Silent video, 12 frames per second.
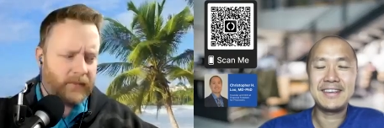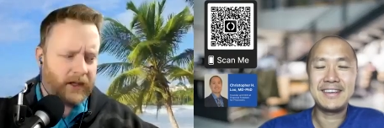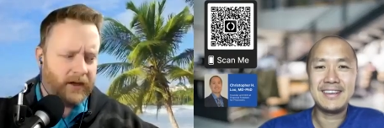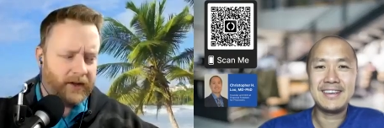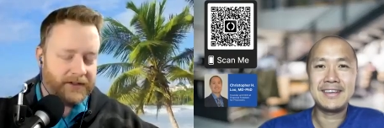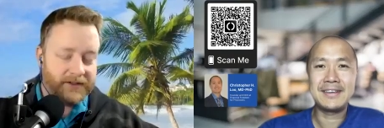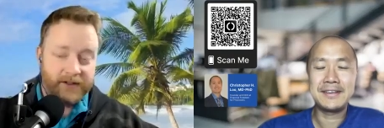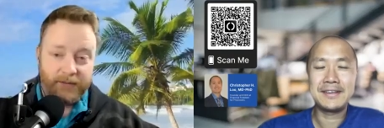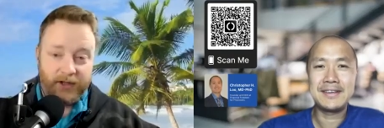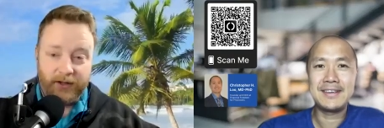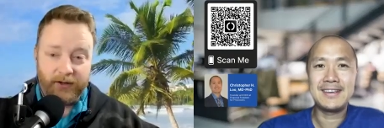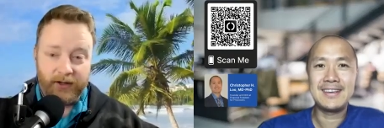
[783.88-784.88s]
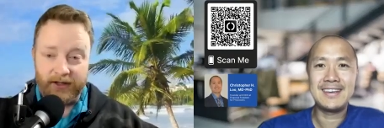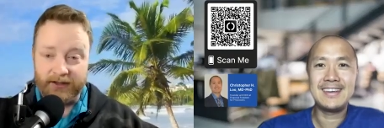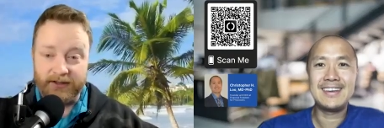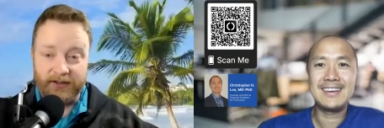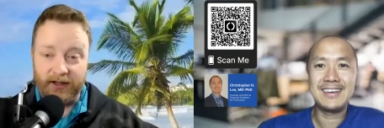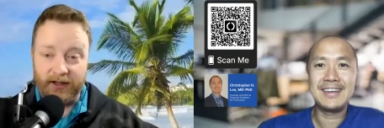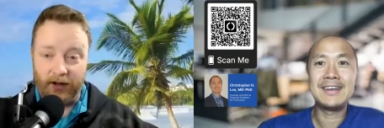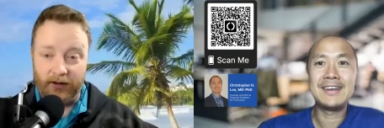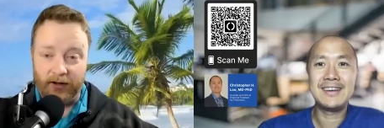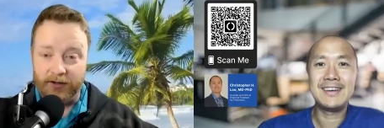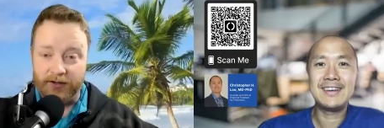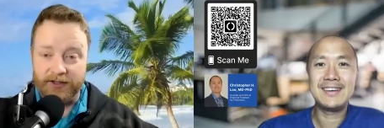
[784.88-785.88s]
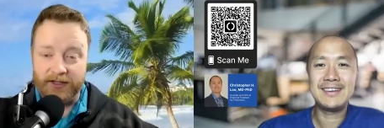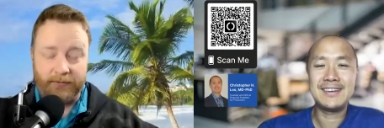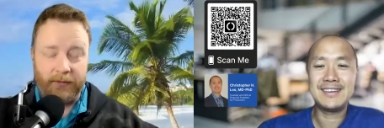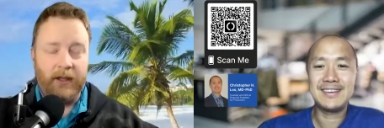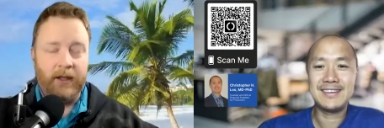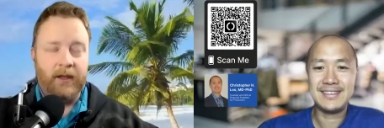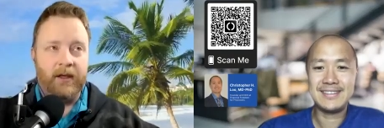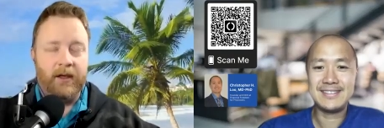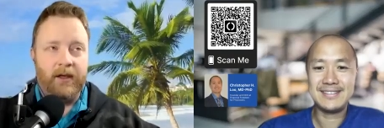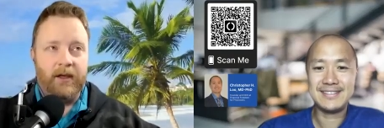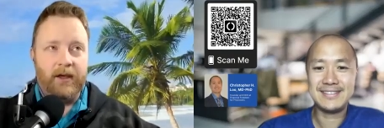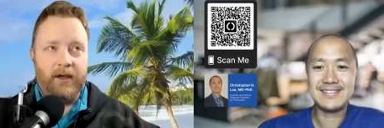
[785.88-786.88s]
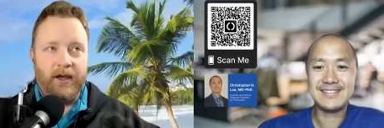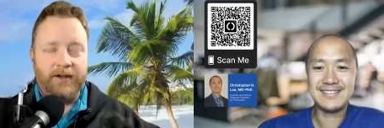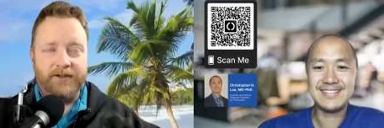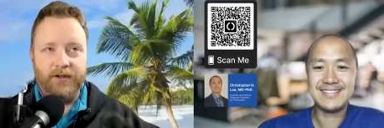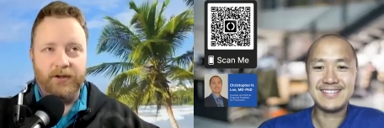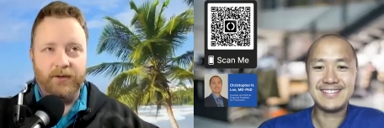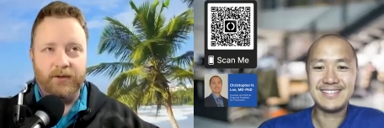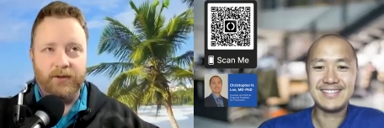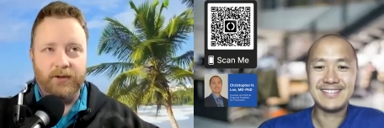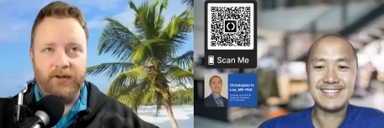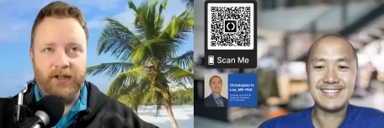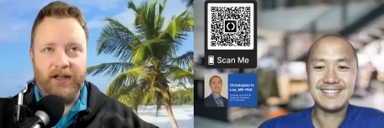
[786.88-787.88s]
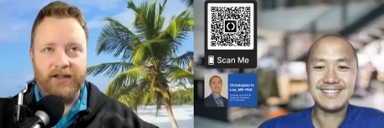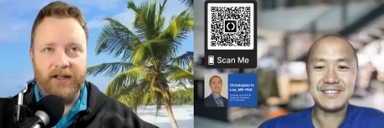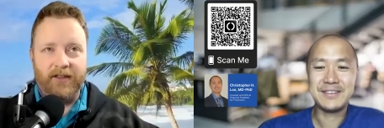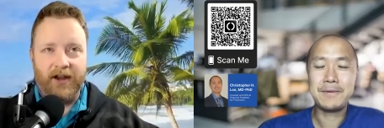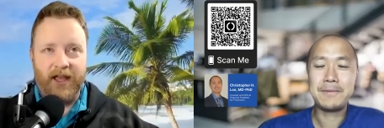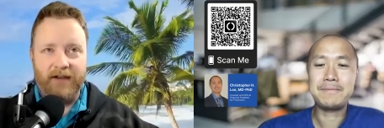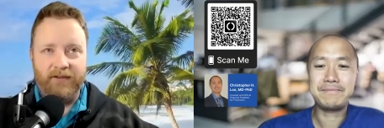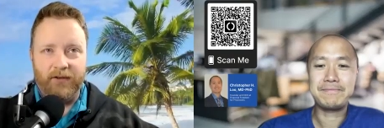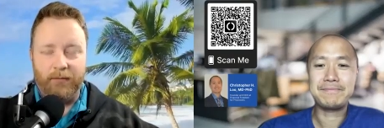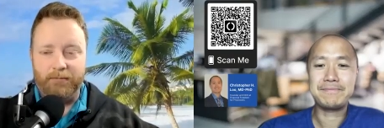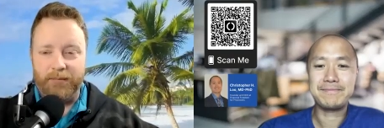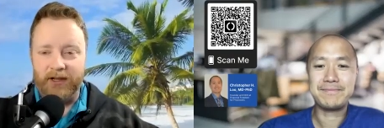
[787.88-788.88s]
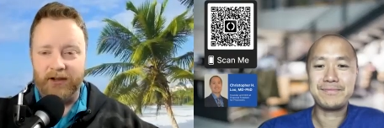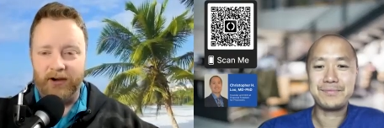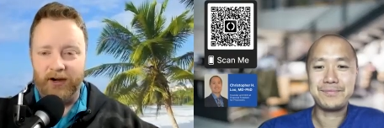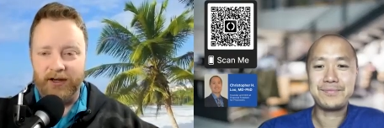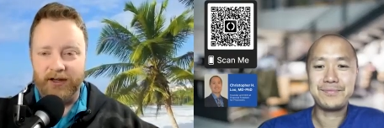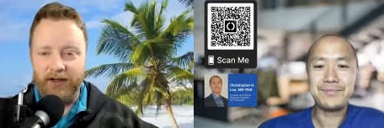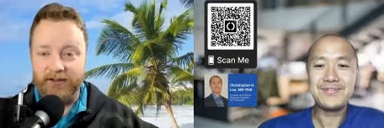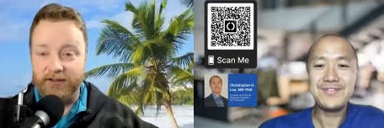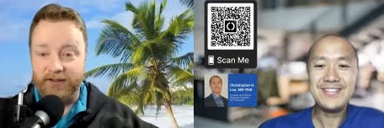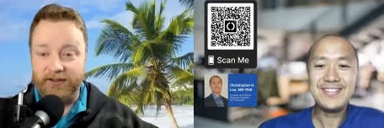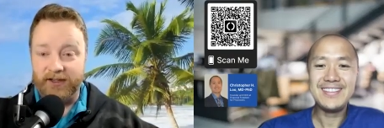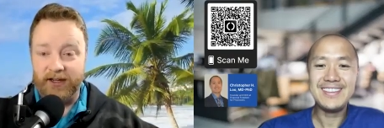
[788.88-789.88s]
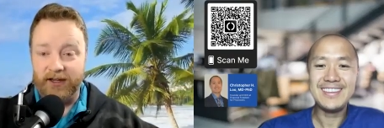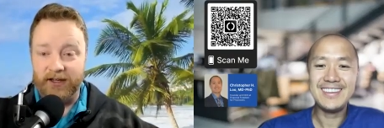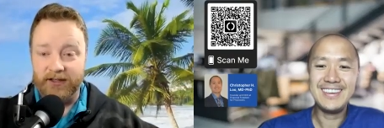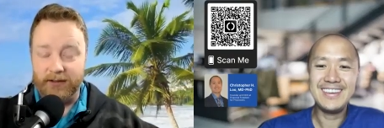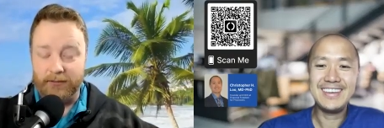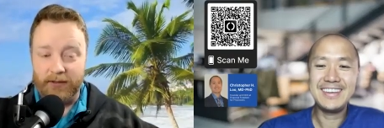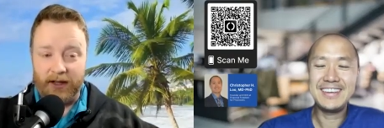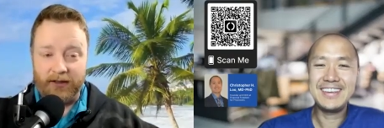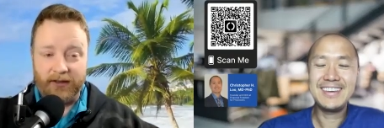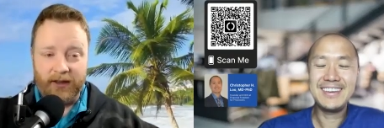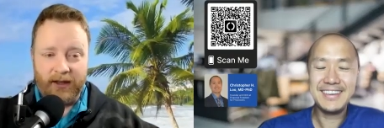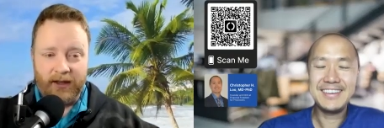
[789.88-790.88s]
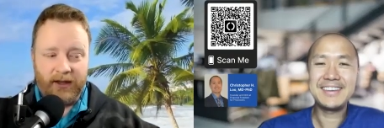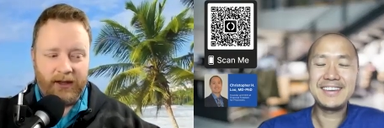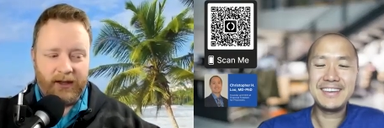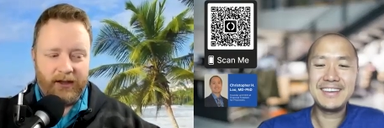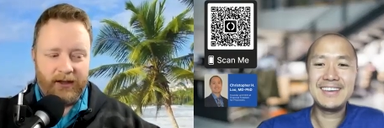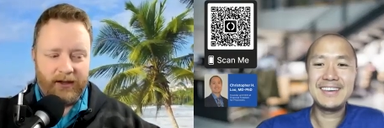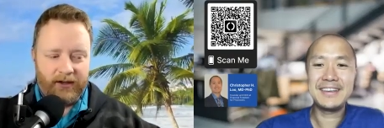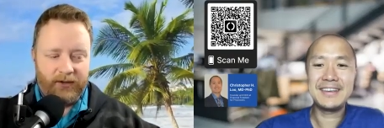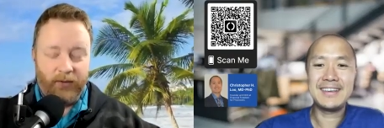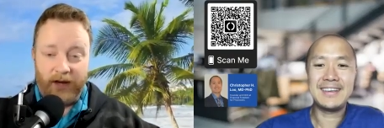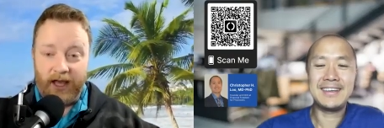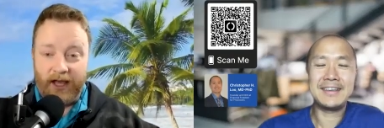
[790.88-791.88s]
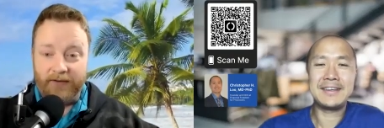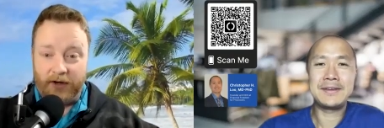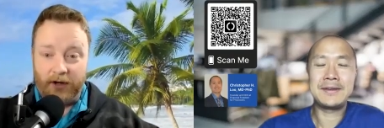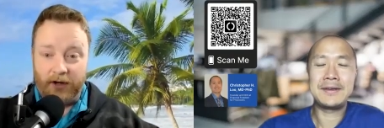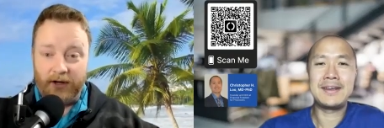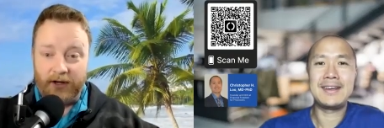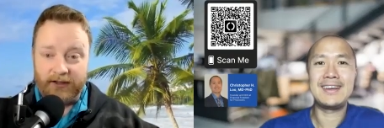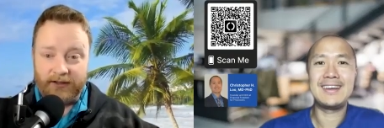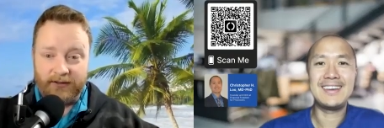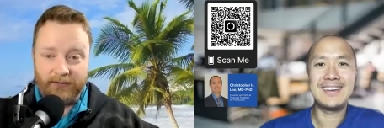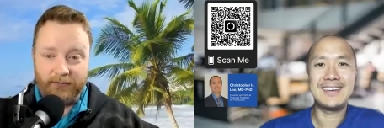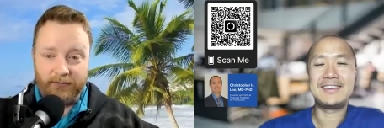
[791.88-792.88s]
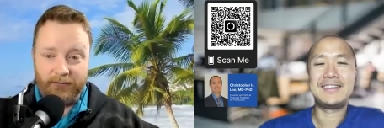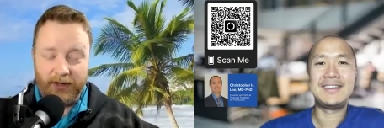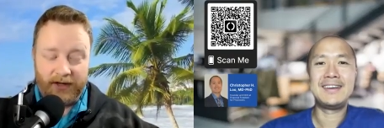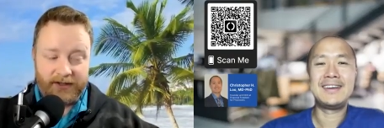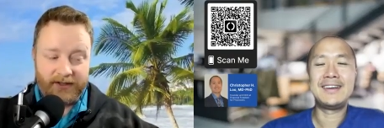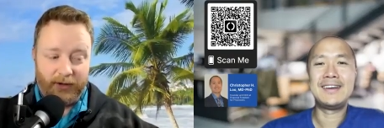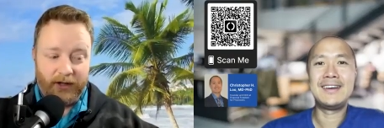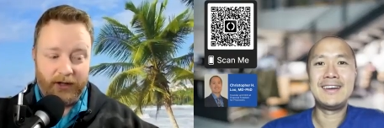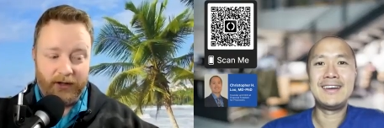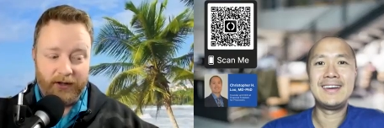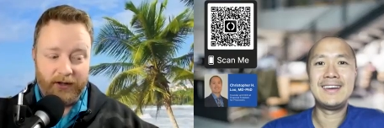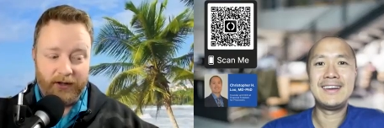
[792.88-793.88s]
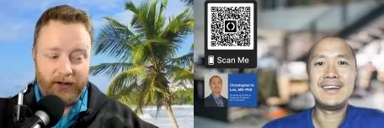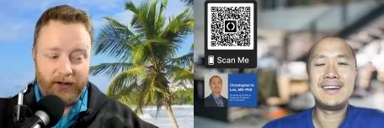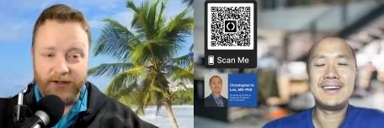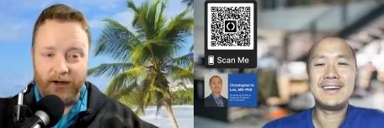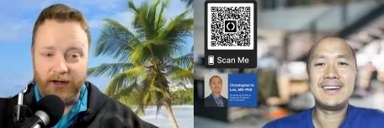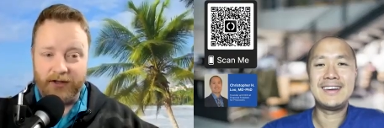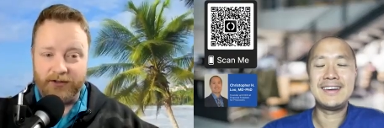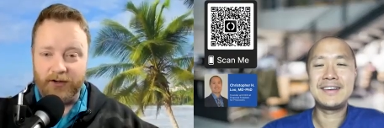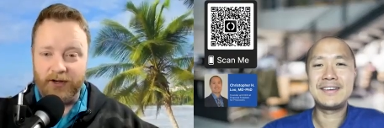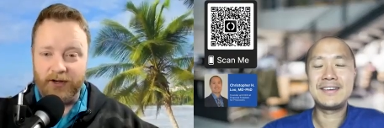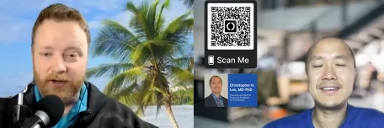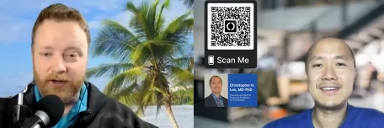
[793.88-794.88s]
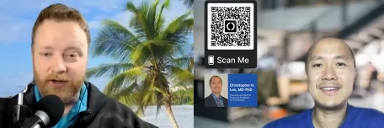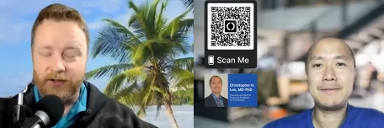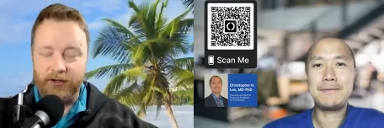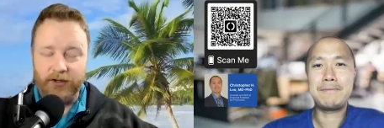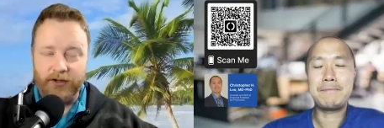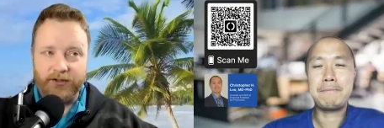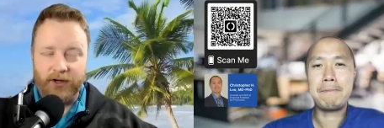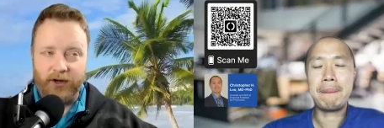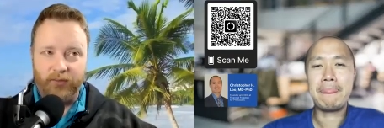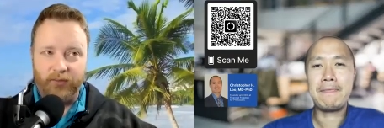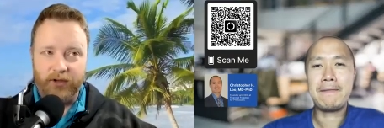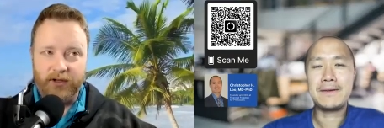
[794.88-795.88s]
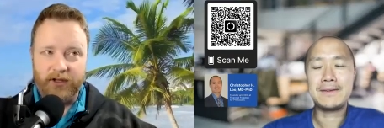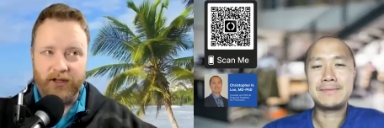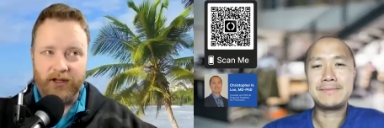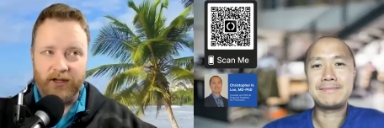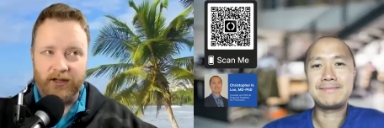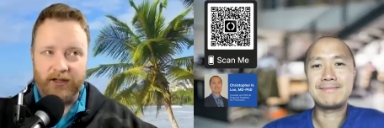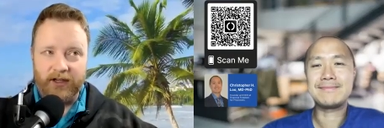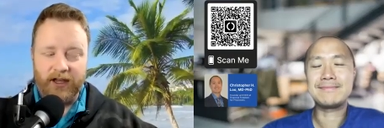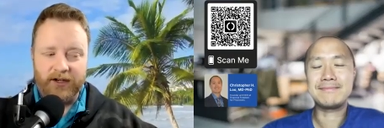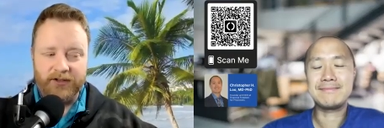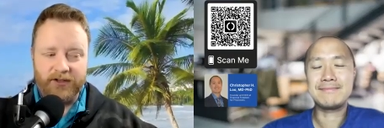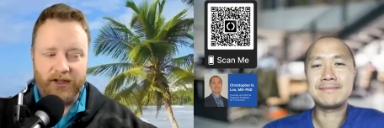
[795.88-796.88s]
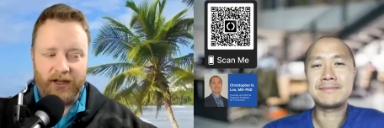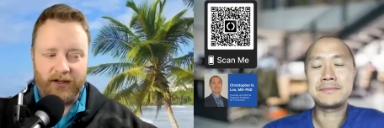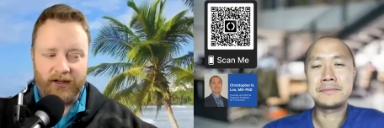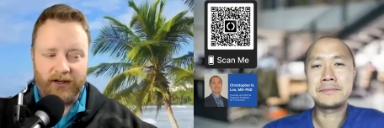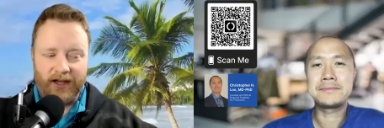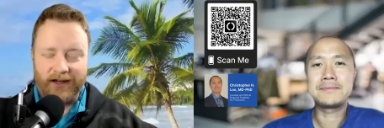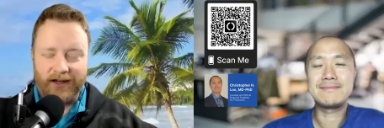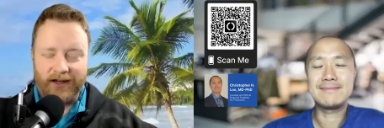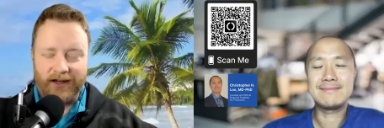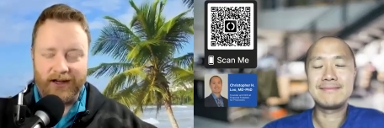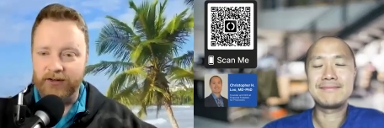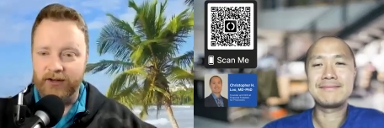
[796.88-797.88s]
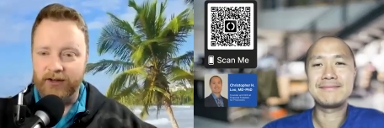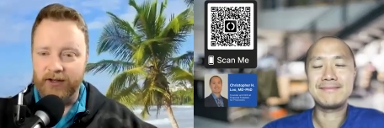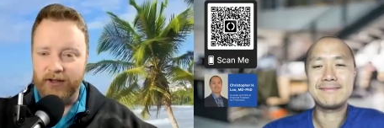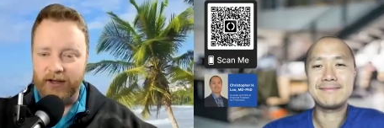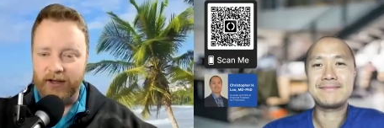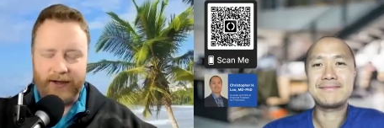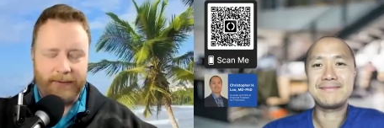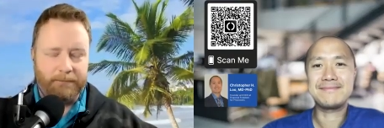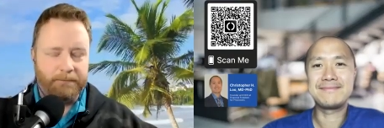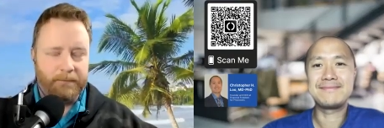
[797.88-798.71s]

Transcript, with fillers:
Speaker 1: unless you build a, like a, a large team. And so the idea that I have to have a big audience to succeed is a myth. You want to have an audience, but a small engaged audience, you can actually nurture a really engaged and connected um,